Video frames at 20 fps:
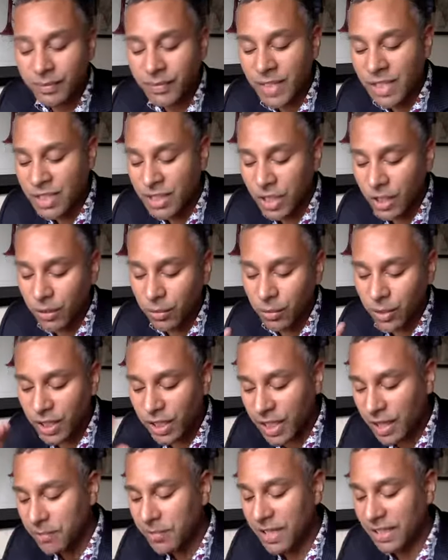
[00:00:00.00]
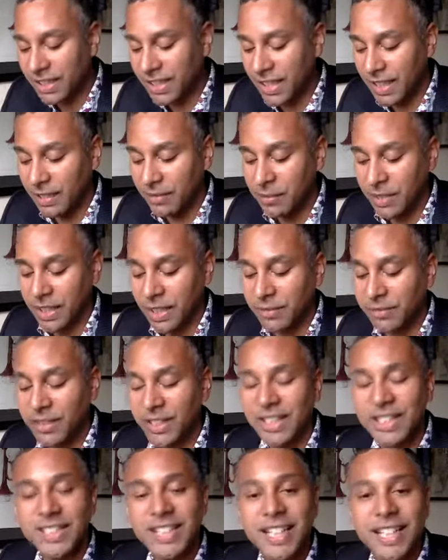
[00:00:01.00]
So we're going to come back to that in a minute,
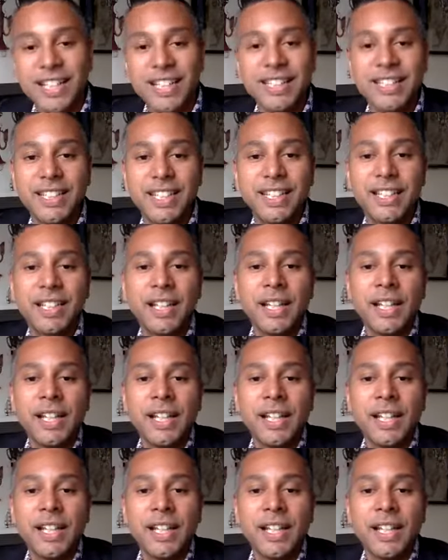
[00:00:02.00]
because like I said,